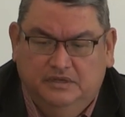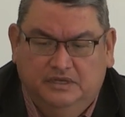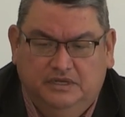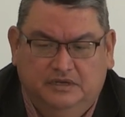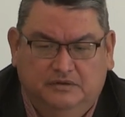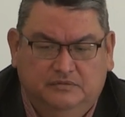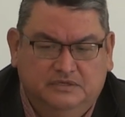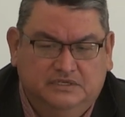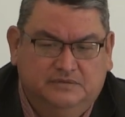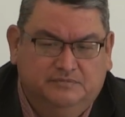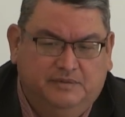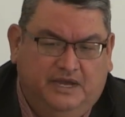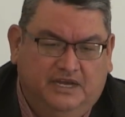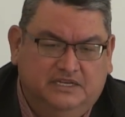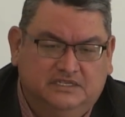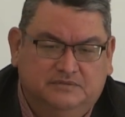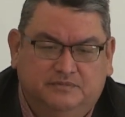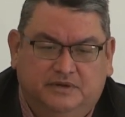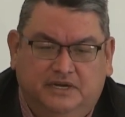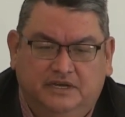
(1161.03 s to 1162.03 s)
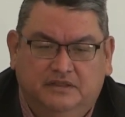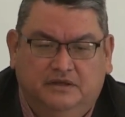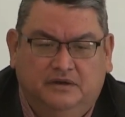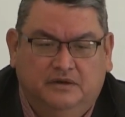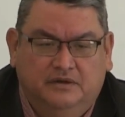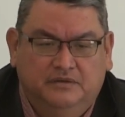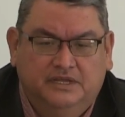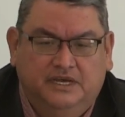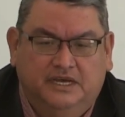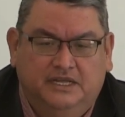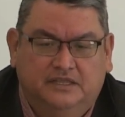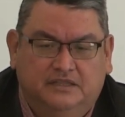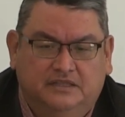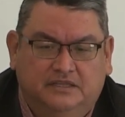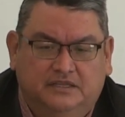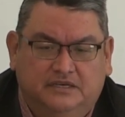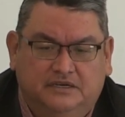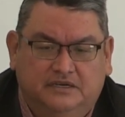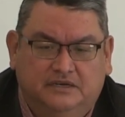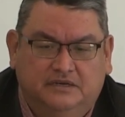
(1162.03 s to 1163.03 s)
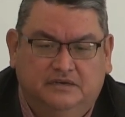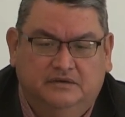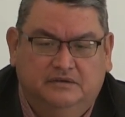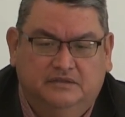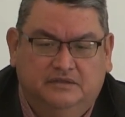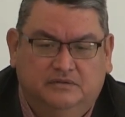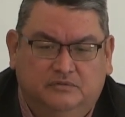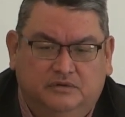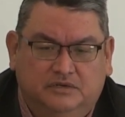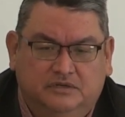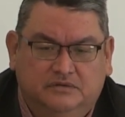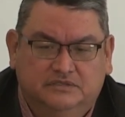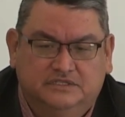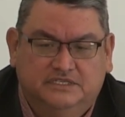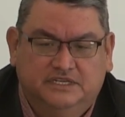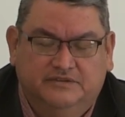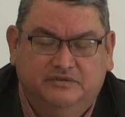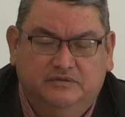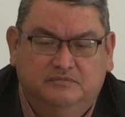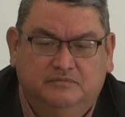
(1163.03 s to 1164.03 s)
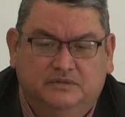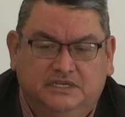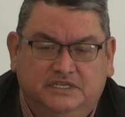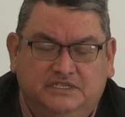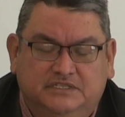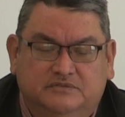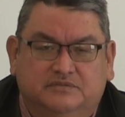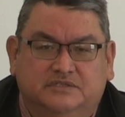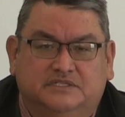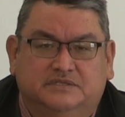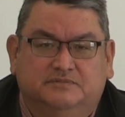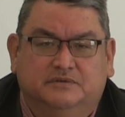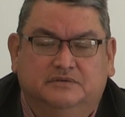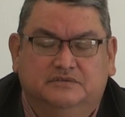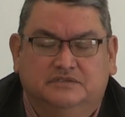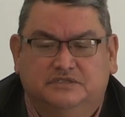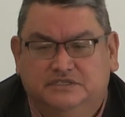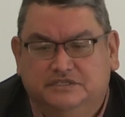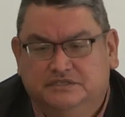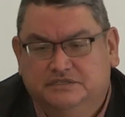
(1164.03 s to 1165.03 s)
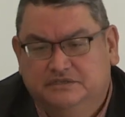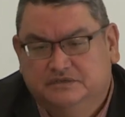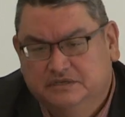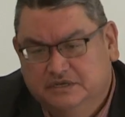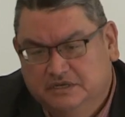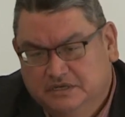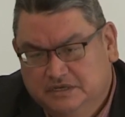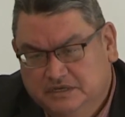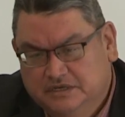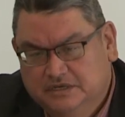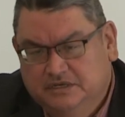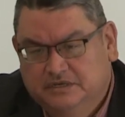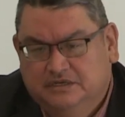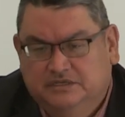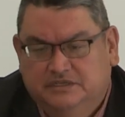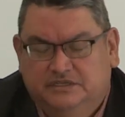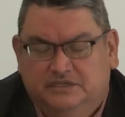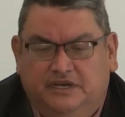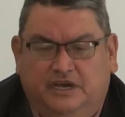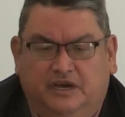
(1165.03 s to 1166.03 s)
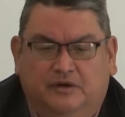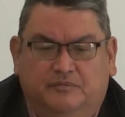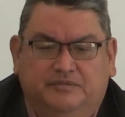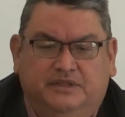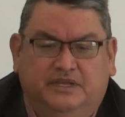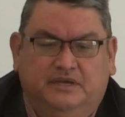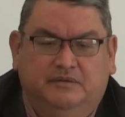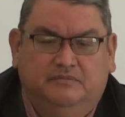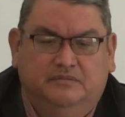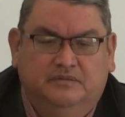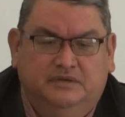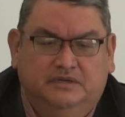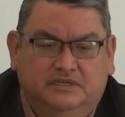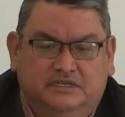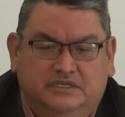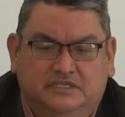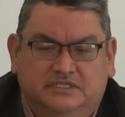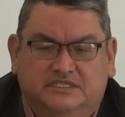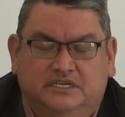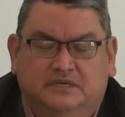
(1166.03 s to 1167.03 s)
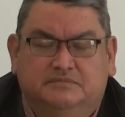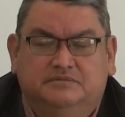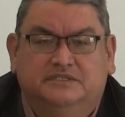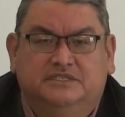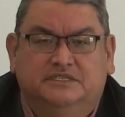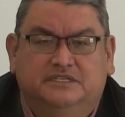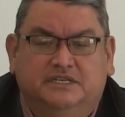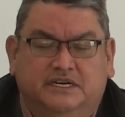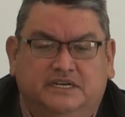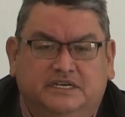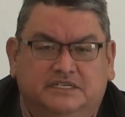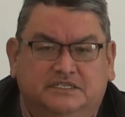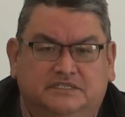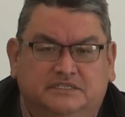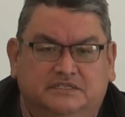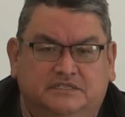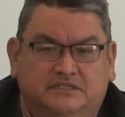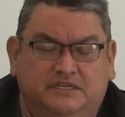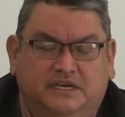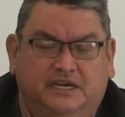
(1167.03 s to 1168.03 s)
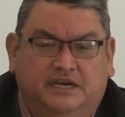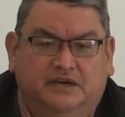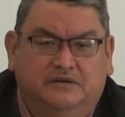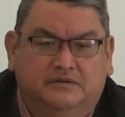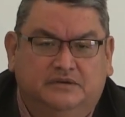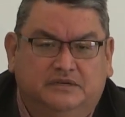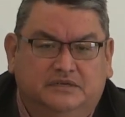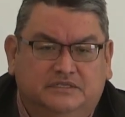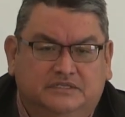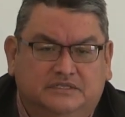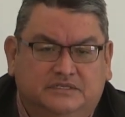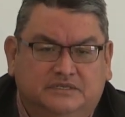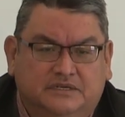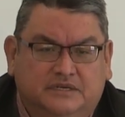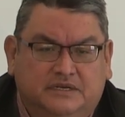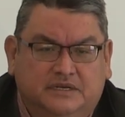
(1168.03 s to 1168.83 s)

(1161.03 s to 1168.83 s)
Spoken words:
it was passed by law that the 107 monies was supposed to help them and subsidize the elders,